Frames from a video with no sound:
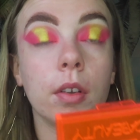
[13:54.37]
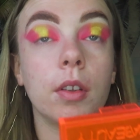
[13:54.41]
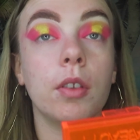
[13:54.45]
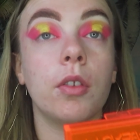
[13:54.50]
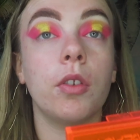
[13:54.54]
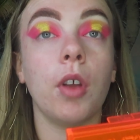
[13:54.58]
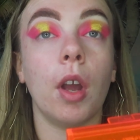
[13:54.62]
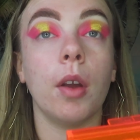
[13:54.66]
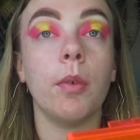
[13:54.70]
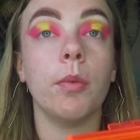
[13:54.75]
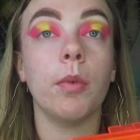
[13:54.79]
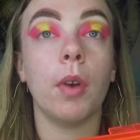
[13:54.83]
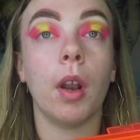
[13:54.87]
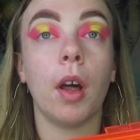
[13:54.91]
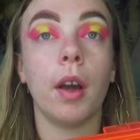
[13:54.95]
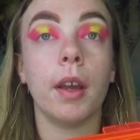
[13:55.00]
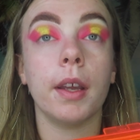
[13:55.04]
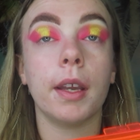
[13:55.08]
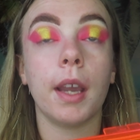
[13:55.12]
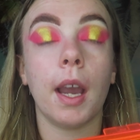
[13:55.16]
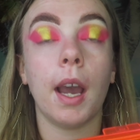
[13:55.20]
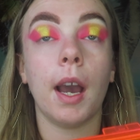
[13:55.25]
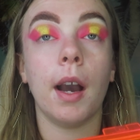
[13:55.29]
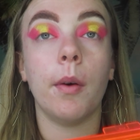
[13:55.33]
don't like
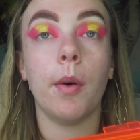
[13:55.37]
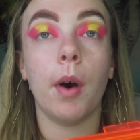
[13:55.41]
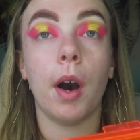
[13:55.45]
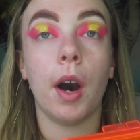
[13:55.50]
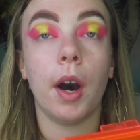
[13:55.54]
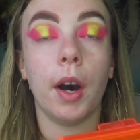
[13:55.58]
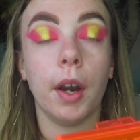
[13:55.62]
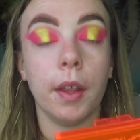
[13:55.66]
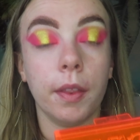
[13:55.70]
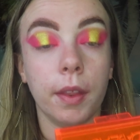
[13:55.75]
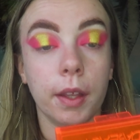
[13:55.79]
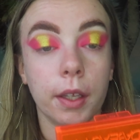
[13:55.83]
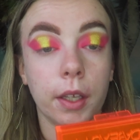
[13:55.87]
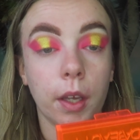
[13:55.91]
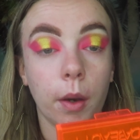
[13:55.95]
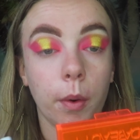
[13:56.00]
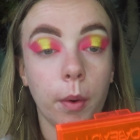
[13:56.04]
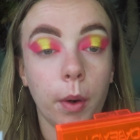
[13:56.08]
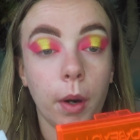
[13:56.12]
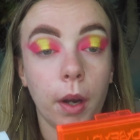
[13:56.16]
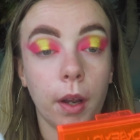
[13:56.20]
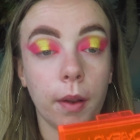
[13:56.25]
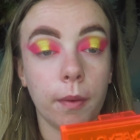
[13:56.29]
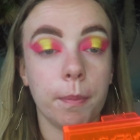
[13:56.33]
how high they
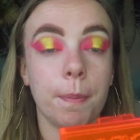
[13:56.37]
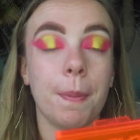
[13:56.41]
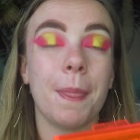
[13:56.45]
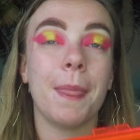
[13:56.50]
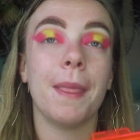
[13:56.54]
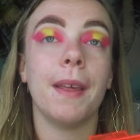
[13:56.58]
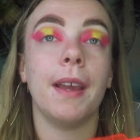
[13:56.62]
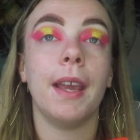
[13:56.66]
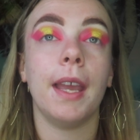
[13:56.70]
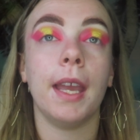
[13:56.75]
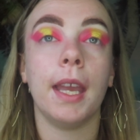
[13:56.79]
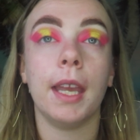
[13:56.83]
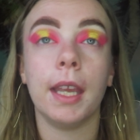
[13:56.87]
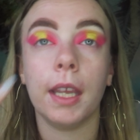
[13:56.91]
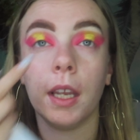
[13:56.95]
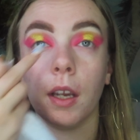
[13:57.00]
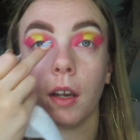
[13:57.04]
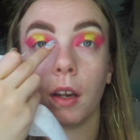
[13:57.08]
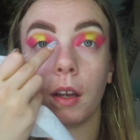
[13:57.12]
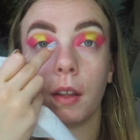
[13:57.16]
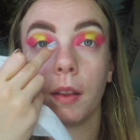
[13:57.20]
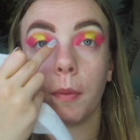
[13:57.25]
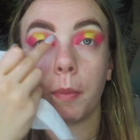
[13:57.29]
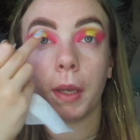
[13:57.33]
go here
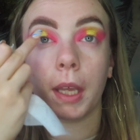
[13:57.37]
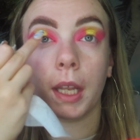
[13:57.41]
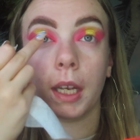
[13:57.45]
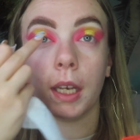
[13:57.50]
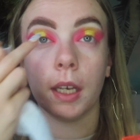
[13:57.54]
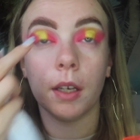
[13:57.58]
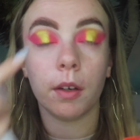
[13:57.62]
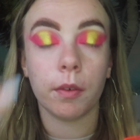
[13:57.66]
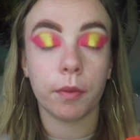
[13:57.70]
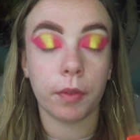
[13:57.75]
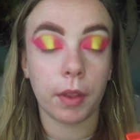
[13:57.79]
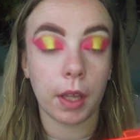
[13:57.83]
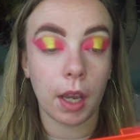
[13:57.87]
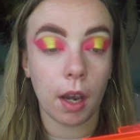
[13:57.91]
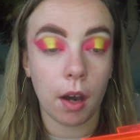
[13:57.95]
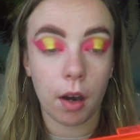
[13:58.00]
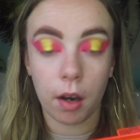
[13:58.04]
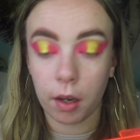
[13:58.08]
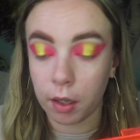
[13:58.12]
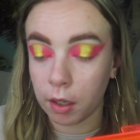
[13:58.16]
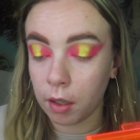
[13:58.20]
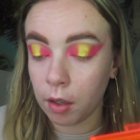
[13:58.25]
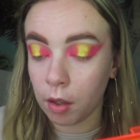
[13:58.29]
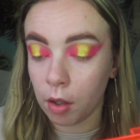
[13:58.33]
at the beginning of the
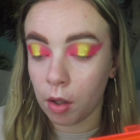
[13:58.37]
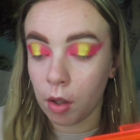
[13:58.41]
eye.